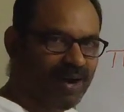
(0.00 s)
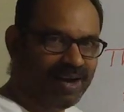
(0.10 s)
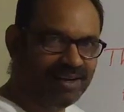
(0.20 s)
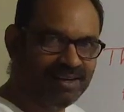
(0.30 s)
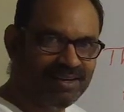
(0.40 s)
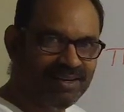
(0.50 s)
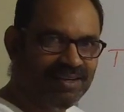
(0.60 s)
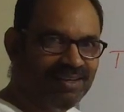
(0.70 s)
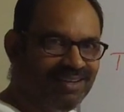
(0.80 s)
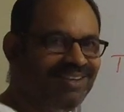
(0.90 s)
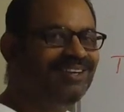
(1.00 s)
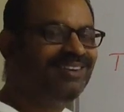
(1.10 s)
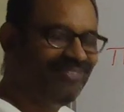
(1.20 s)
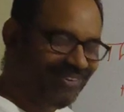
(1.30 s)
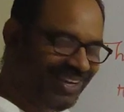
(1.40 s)
one.
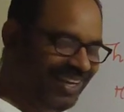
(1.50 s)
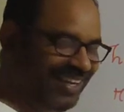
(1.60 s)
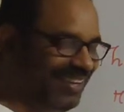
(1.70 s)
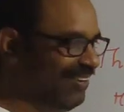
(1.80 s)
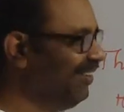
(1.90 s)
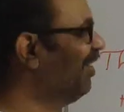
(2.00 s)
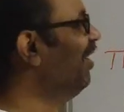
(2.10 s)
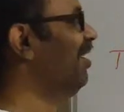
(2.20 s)
Very good.